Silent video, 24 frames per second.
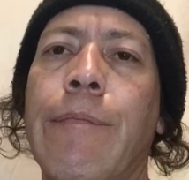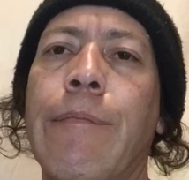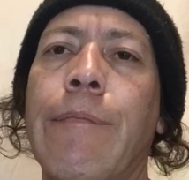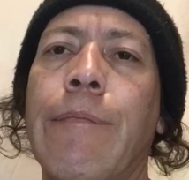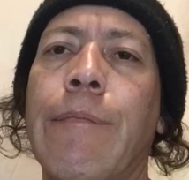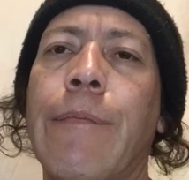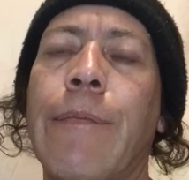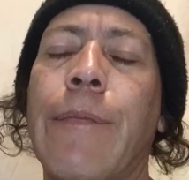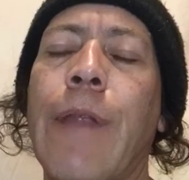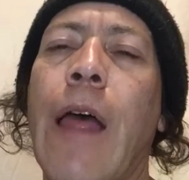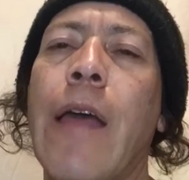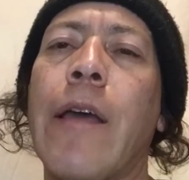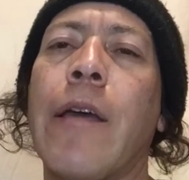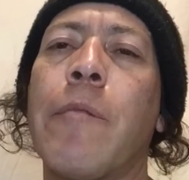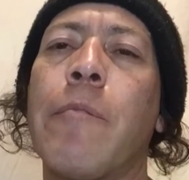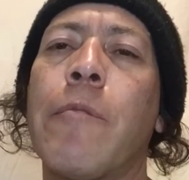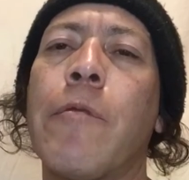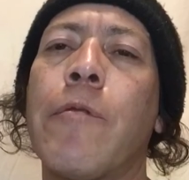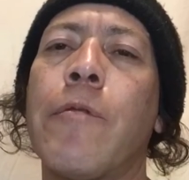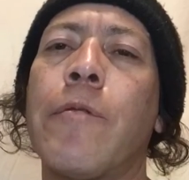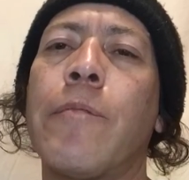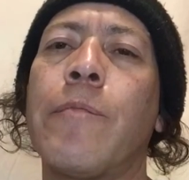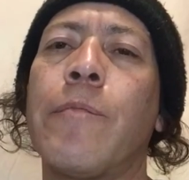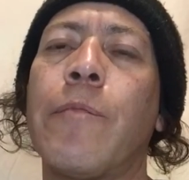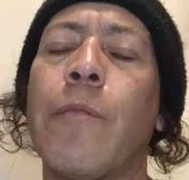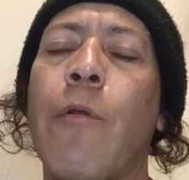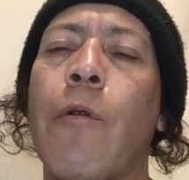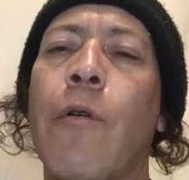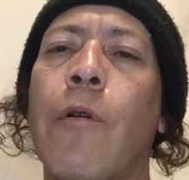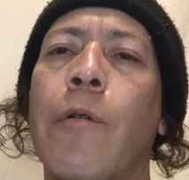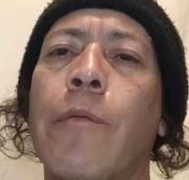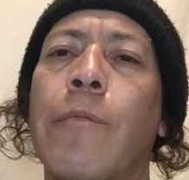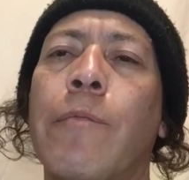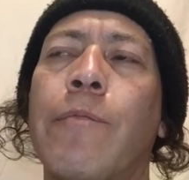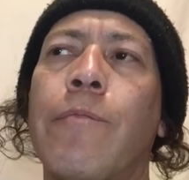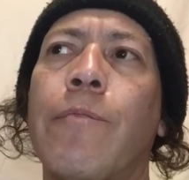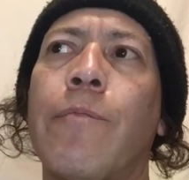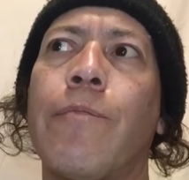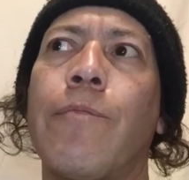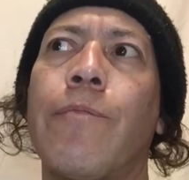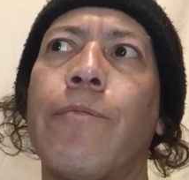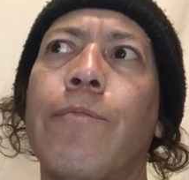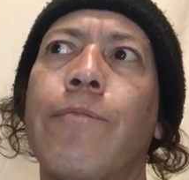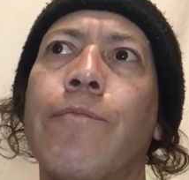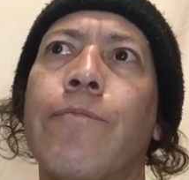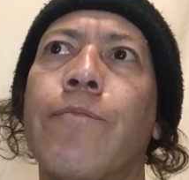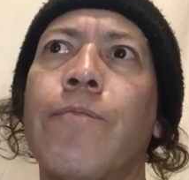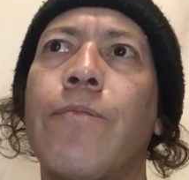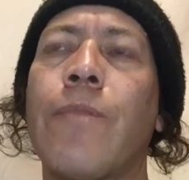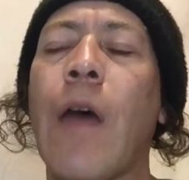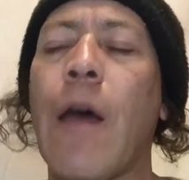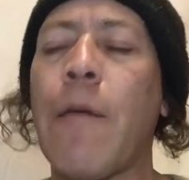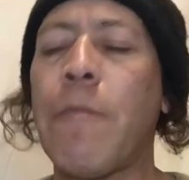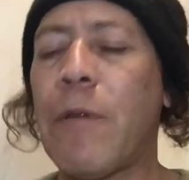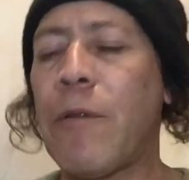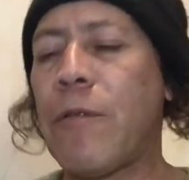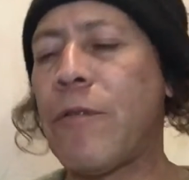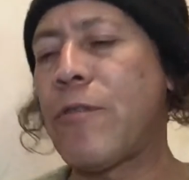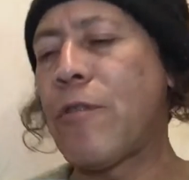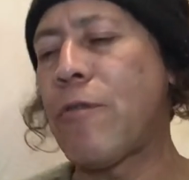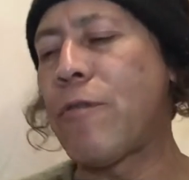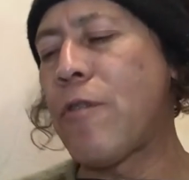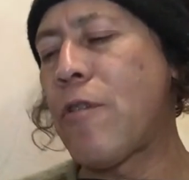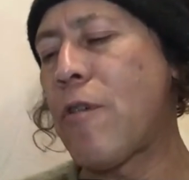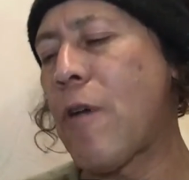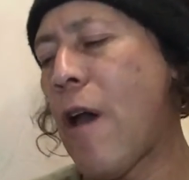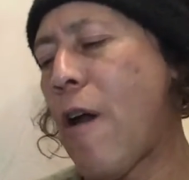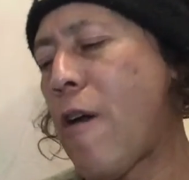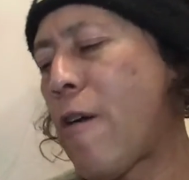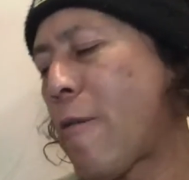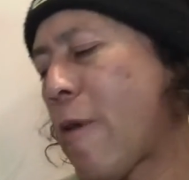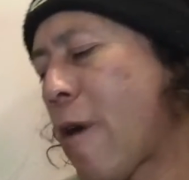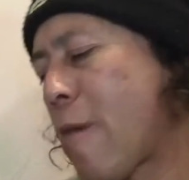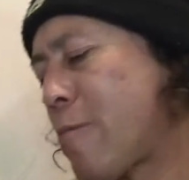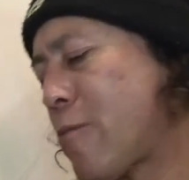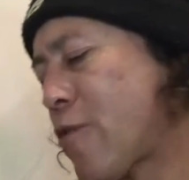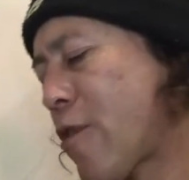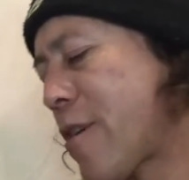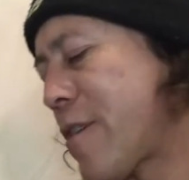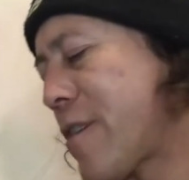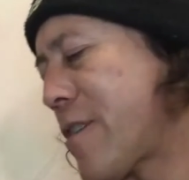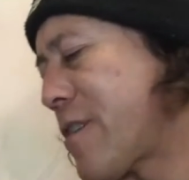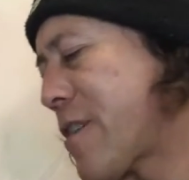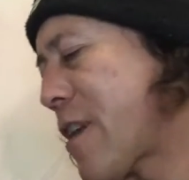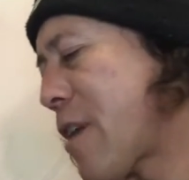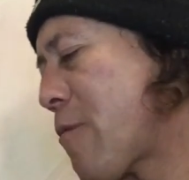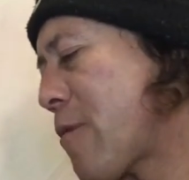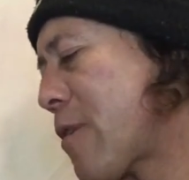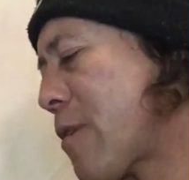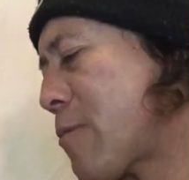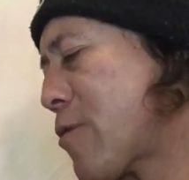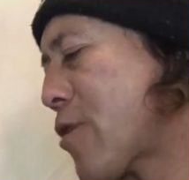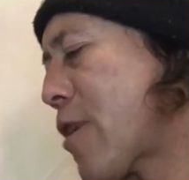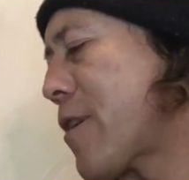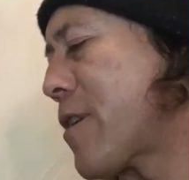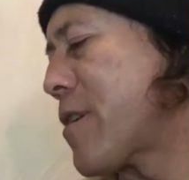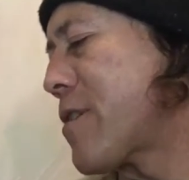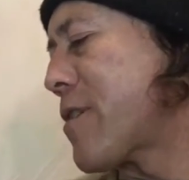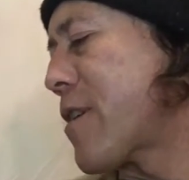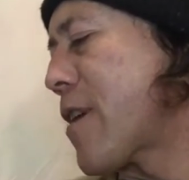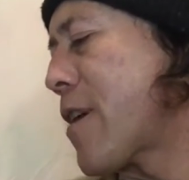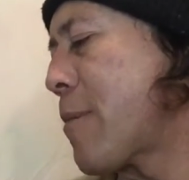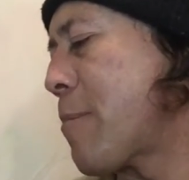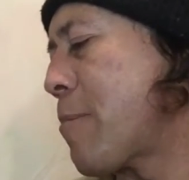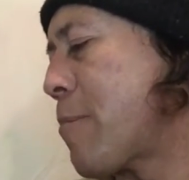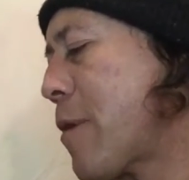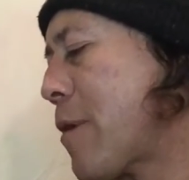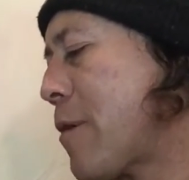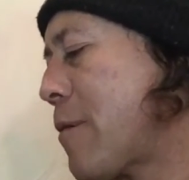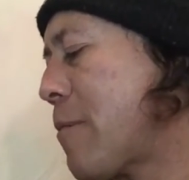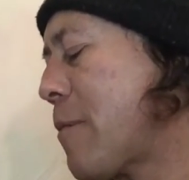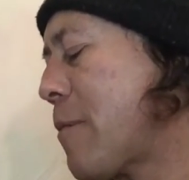likable, or I don't know how I'm trying to say what I'm trying to say, but